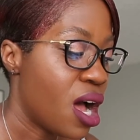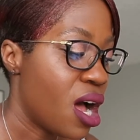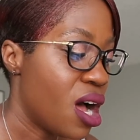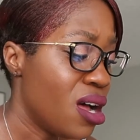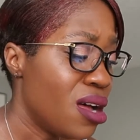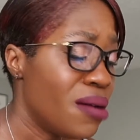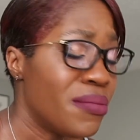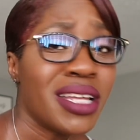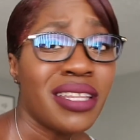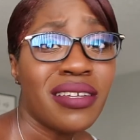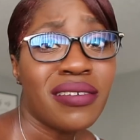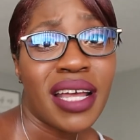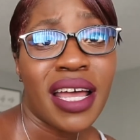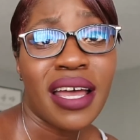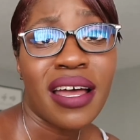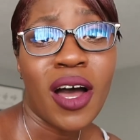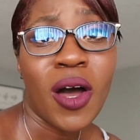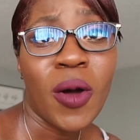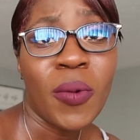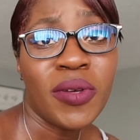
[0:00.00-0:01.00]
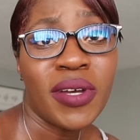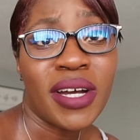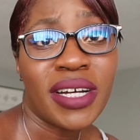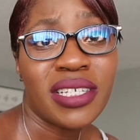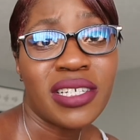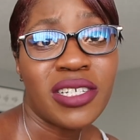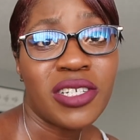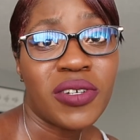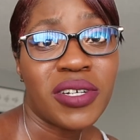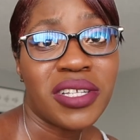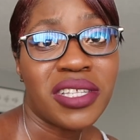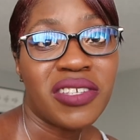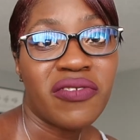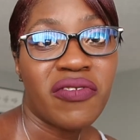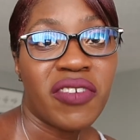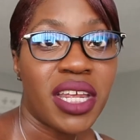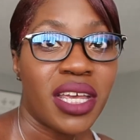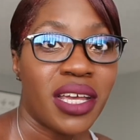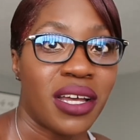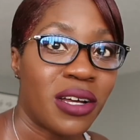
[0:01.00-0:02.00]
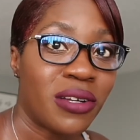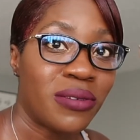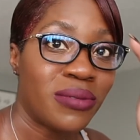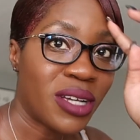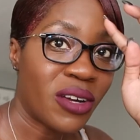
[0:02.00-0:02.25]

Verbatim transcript: Um, other than that, I hope you guys enjoyed this video.